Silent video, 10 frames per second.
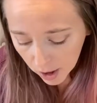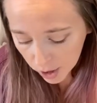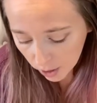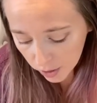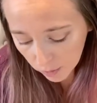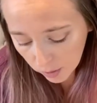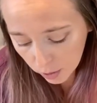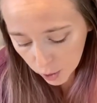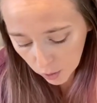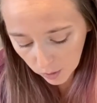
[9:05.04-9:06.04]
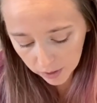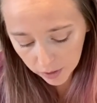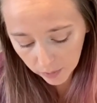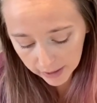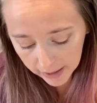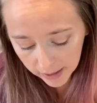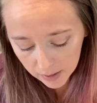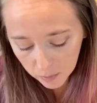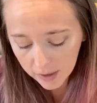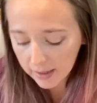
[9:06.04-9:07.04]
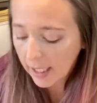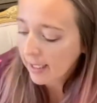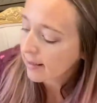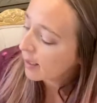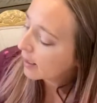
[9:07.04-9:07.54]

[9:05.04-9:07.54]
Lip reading: She also wrote her chores. So on the kids ones, it has